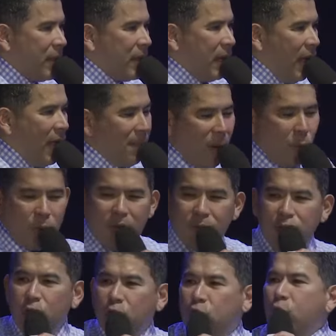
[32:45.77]
Amen. Whenever
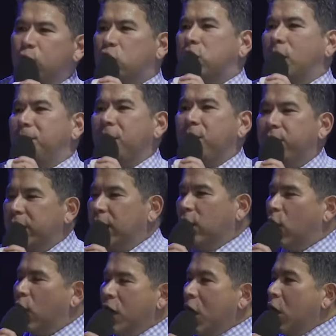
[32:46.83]
you do something for the
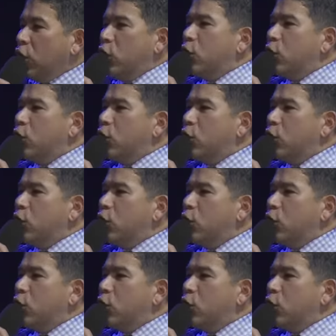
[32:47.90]
Lord, you